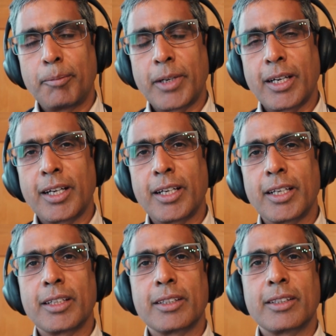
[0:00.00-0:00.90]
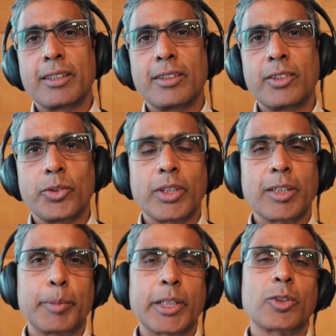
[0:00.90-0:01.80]
by
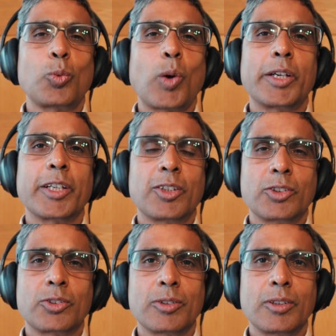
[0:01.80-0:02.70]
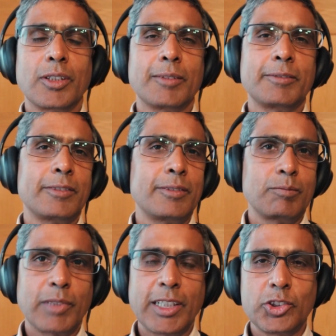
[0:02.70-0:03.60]
doing better quality control of
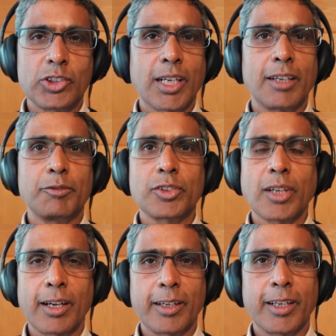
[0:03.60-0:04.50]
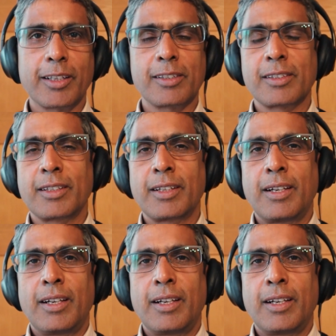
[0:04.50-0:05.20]
enzymes, RNAs.